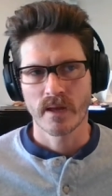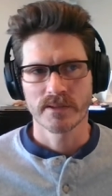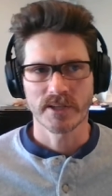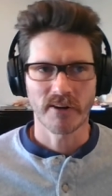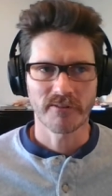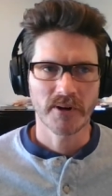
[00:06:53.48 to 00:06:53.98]

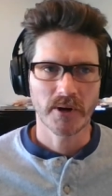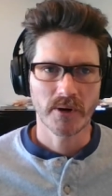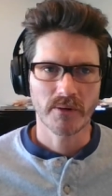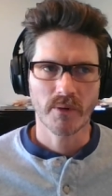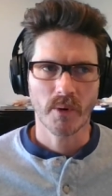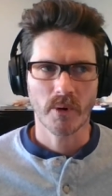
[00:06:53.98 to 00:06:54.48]
cell
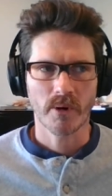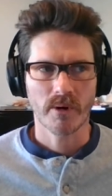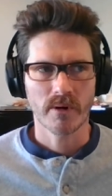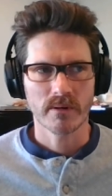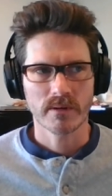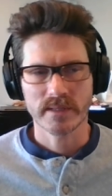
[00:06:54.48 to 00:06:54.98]
phone
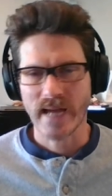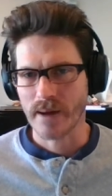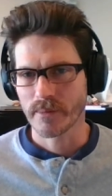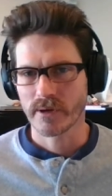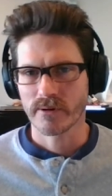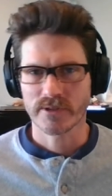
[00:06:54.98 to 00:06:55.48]
or a
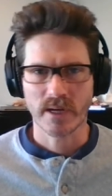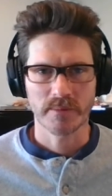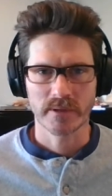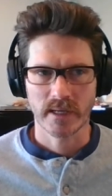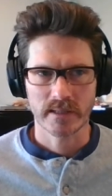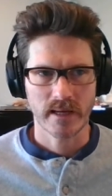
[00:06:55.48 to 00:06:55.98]
tablet or
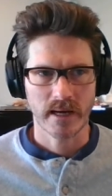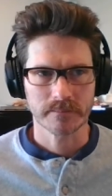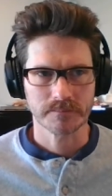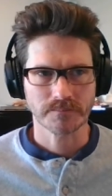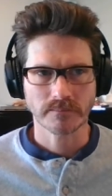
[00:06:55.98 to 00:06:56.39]
something like that.